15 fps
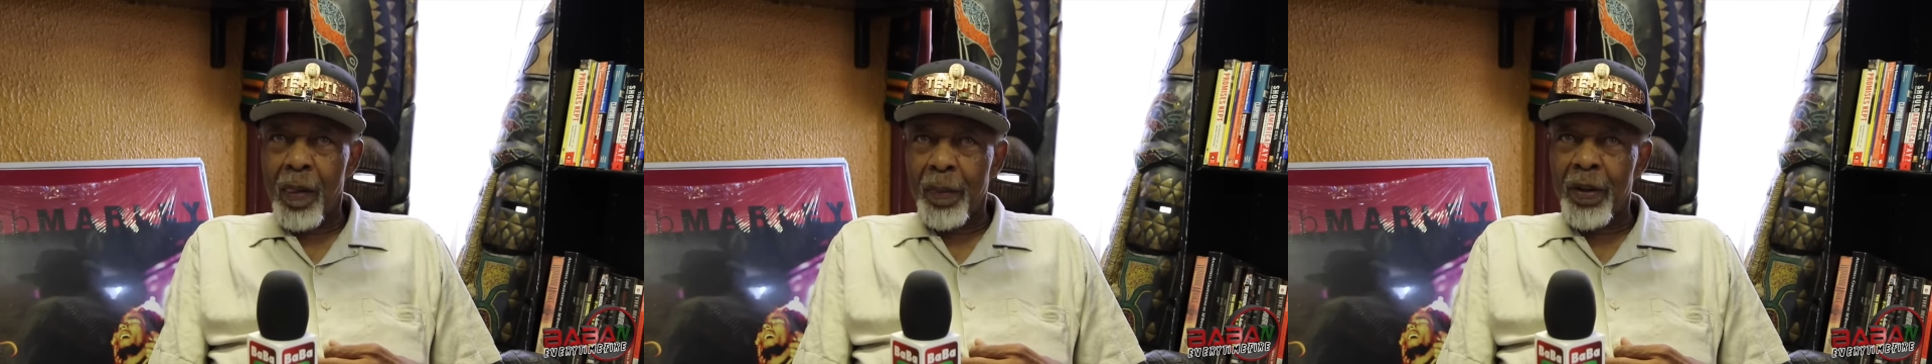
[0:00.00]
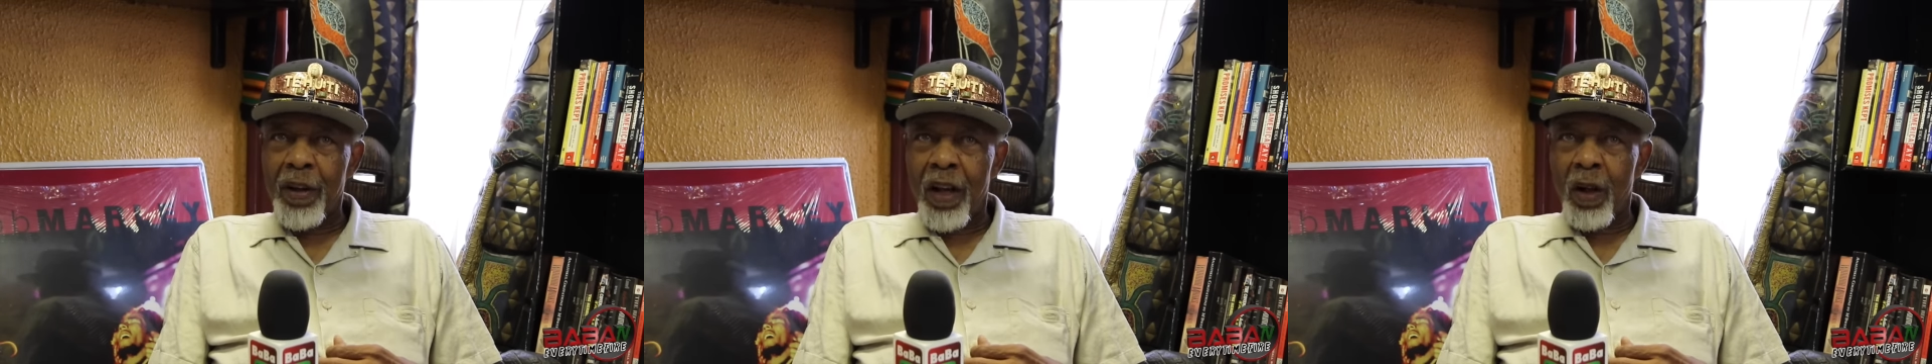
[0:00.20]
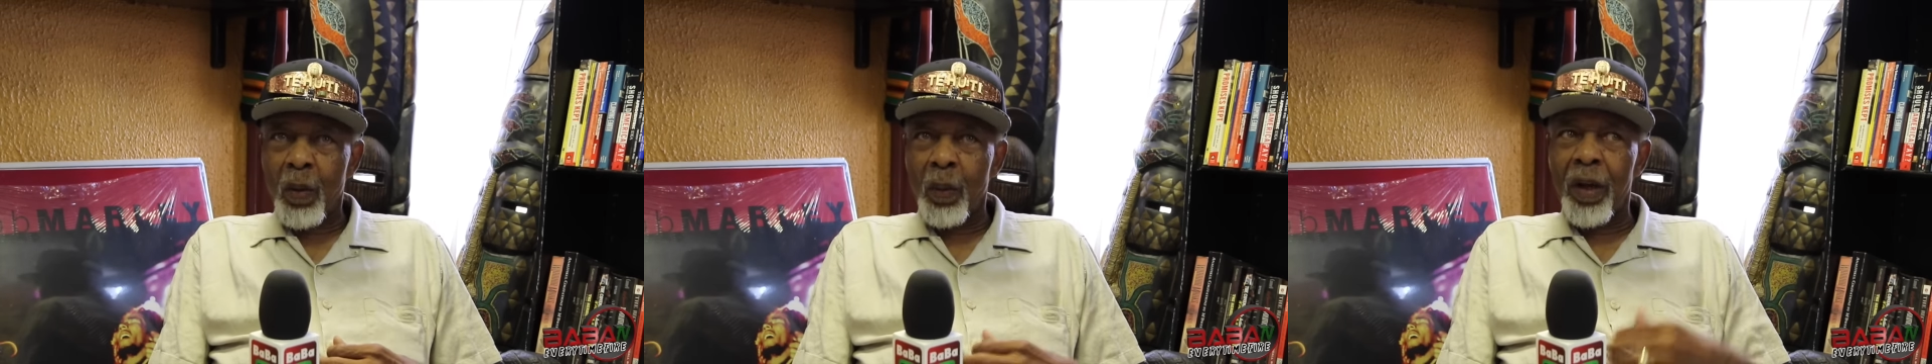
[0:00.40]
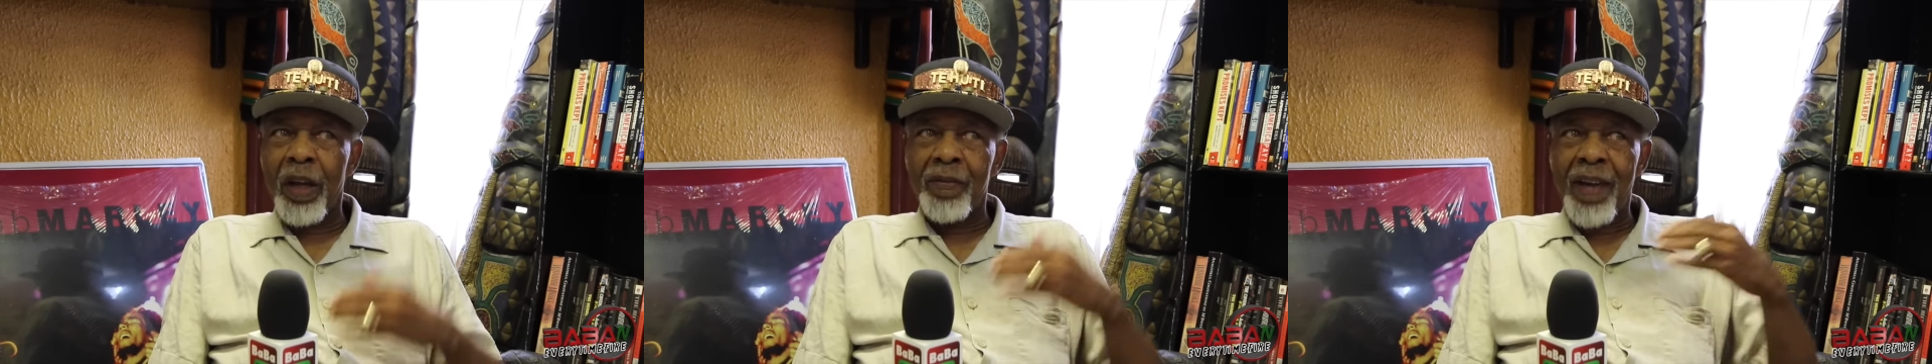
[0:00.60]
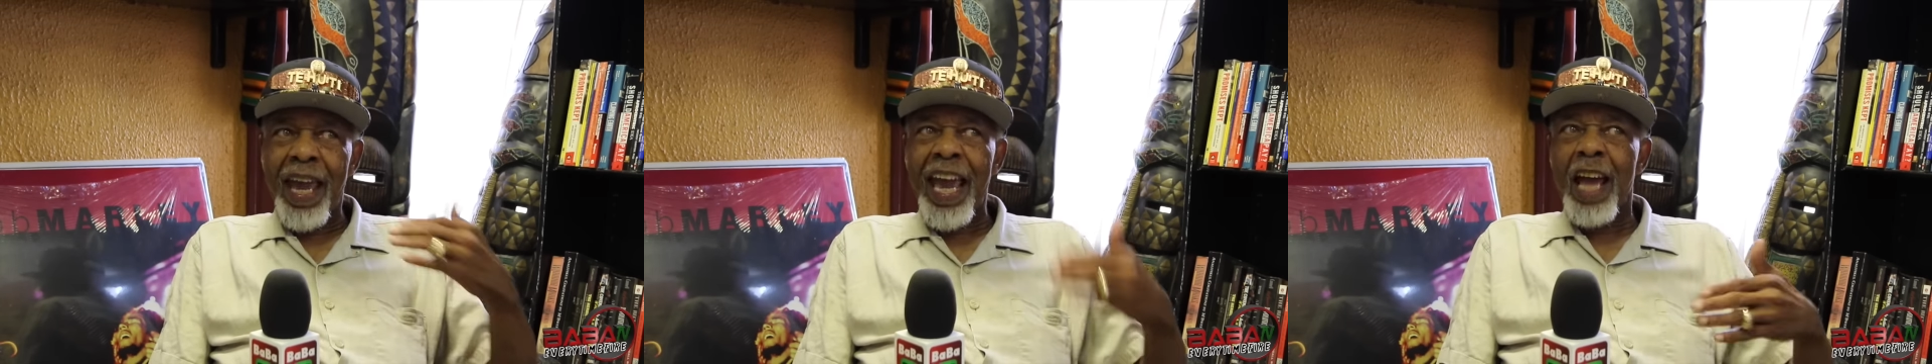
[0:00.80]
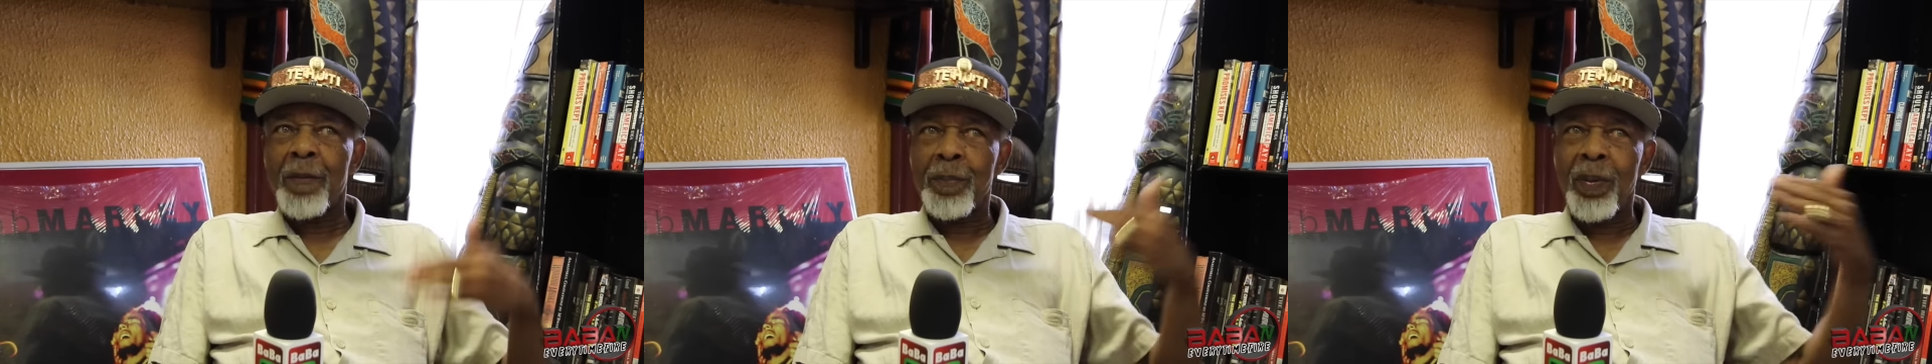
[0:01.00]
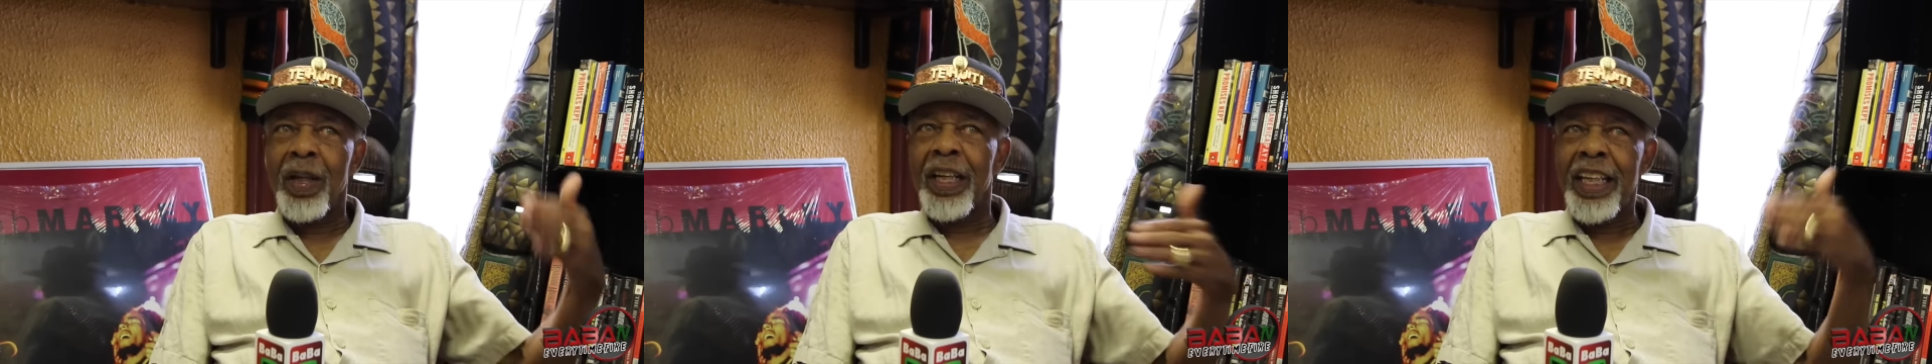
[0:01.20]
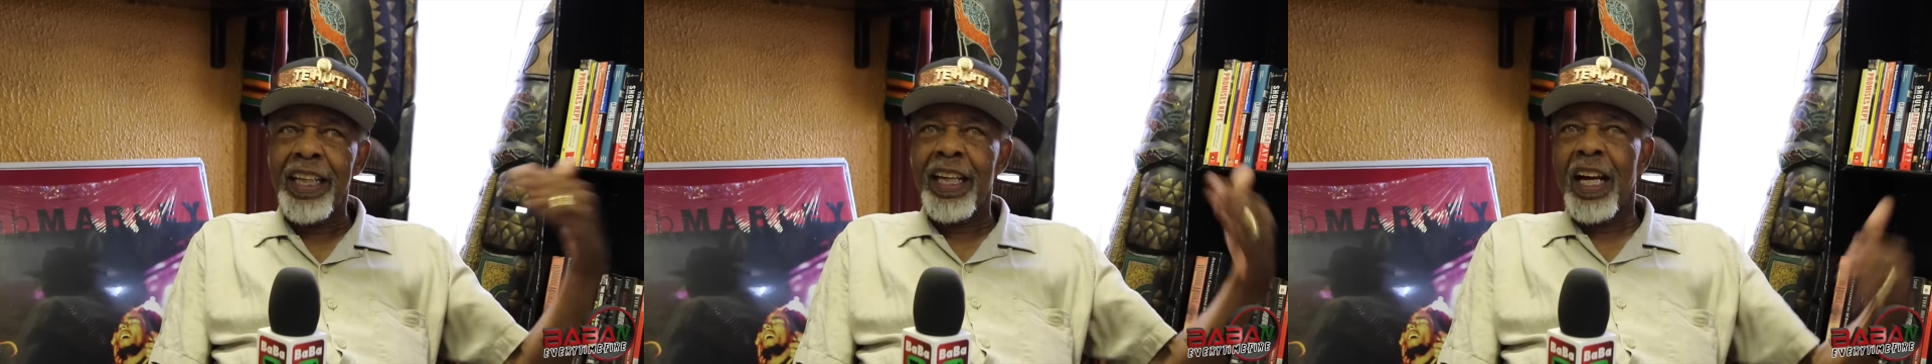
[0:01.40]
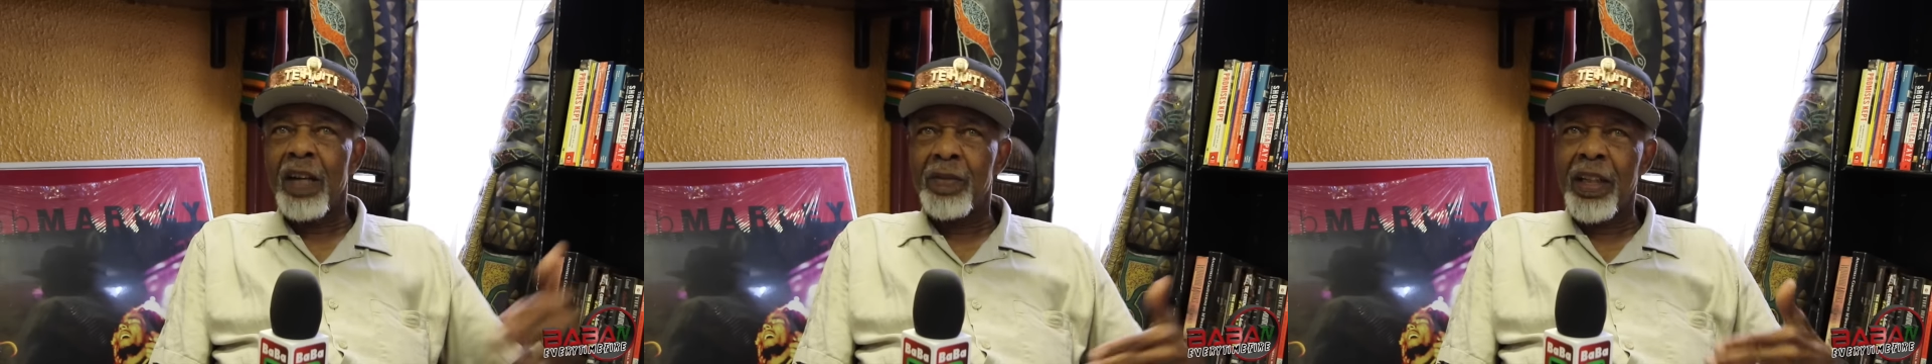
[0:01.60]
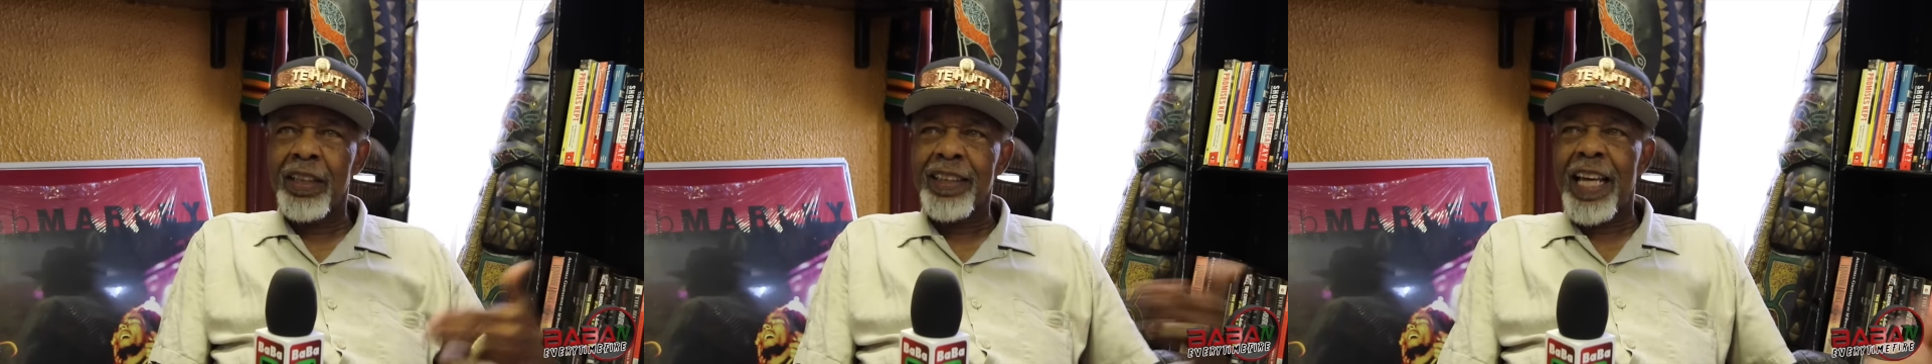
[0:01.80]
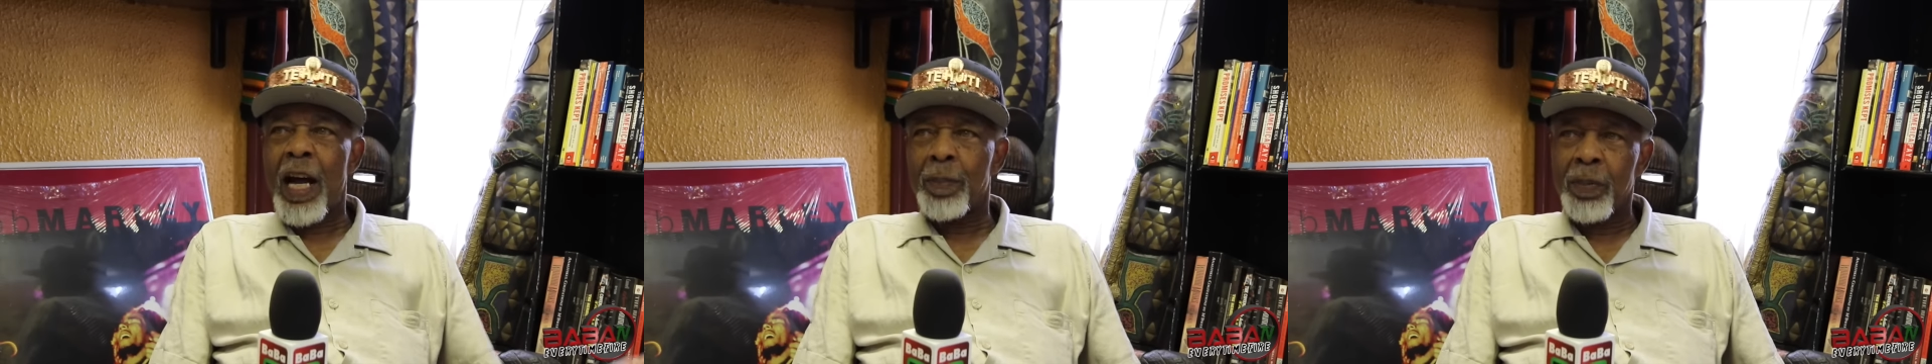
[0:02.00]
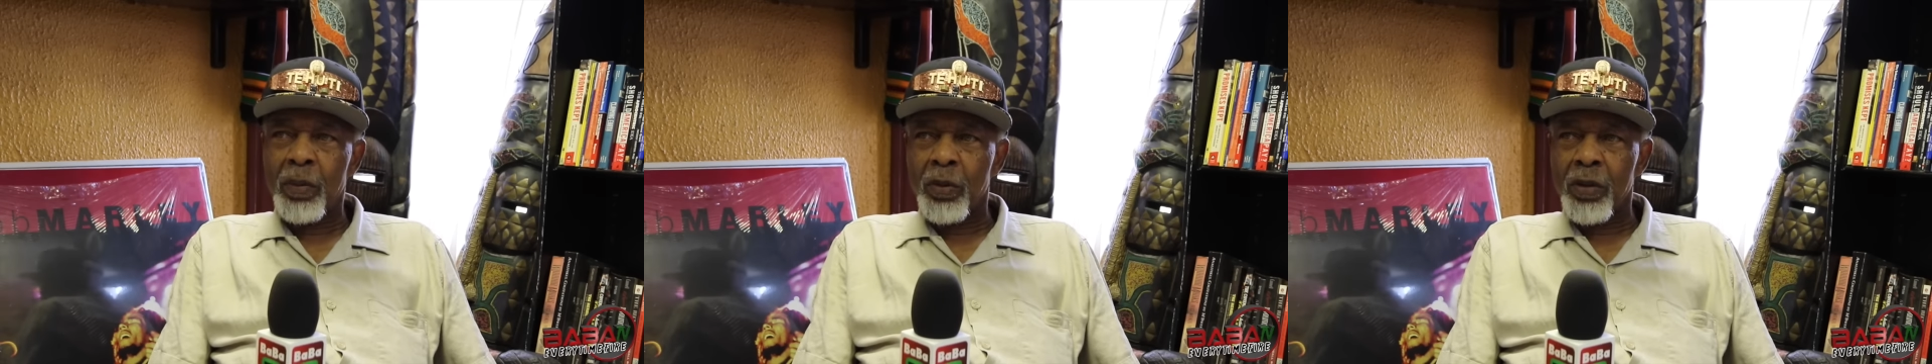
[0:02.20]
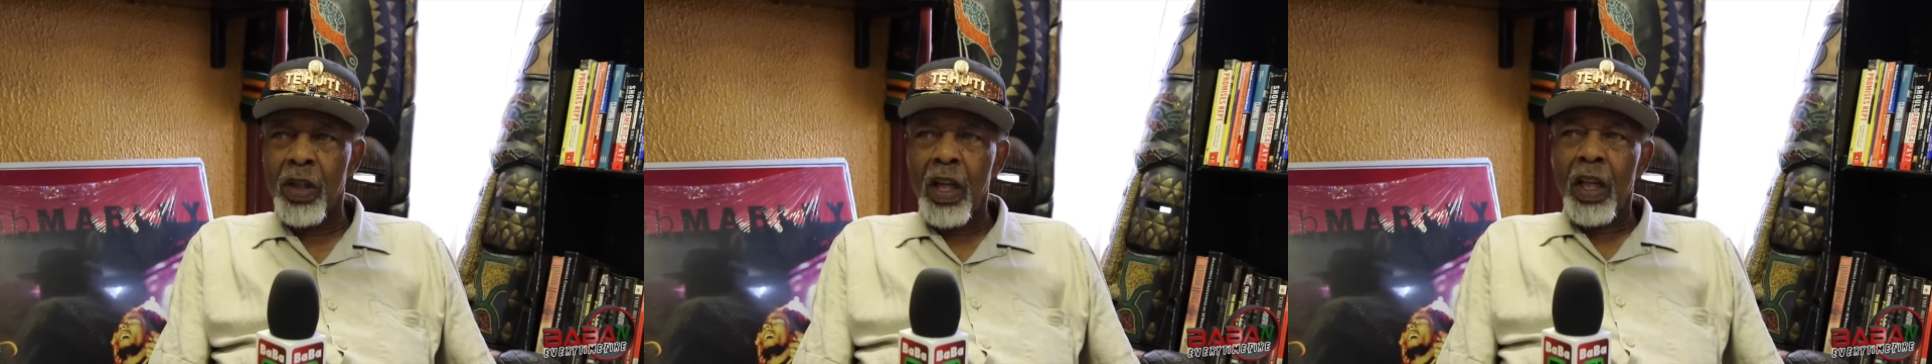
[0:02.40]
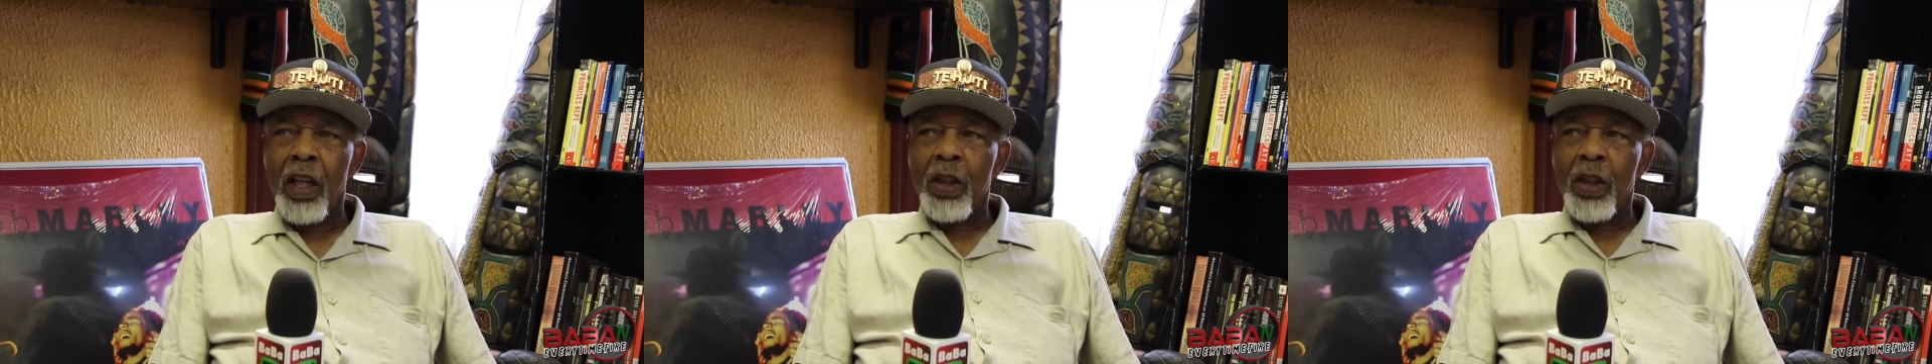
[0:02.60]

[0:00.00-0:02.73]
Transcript: You know, we've had plenty of examples.